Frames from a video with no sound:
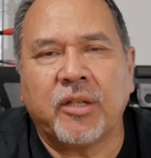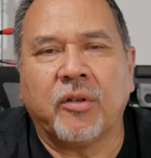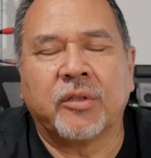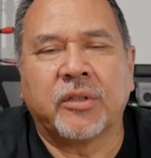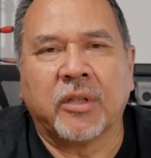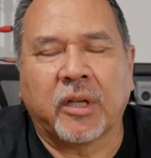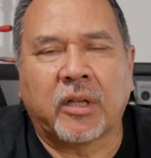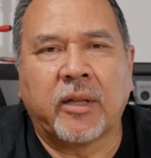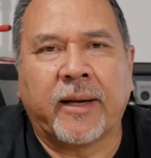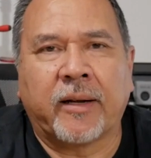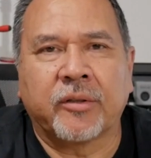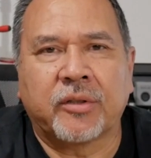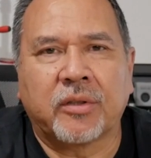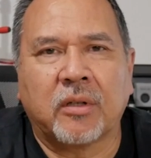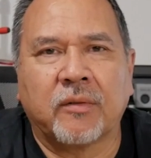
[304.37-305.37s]
using the
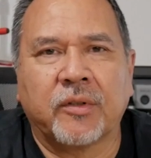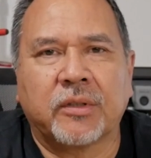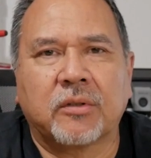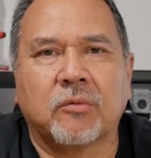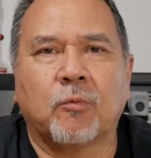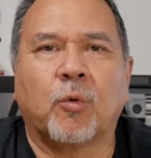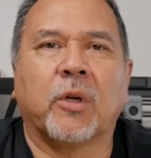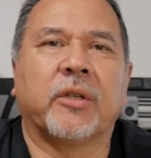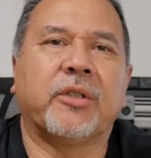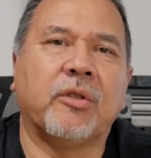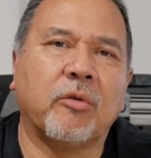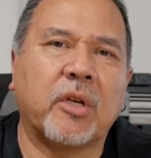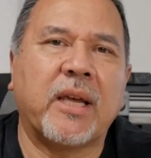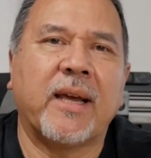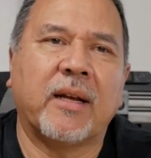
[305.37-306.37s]
cloud service, well,
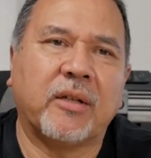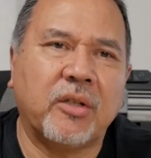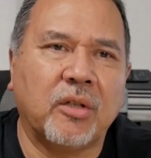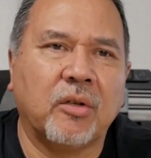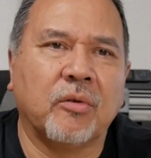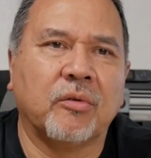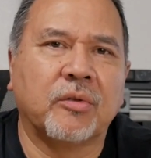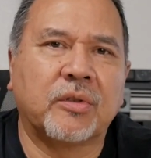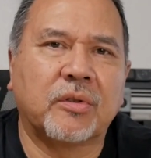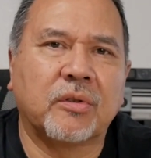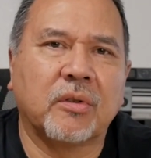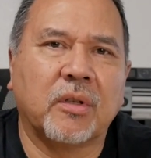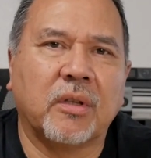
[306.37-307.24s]
you can't use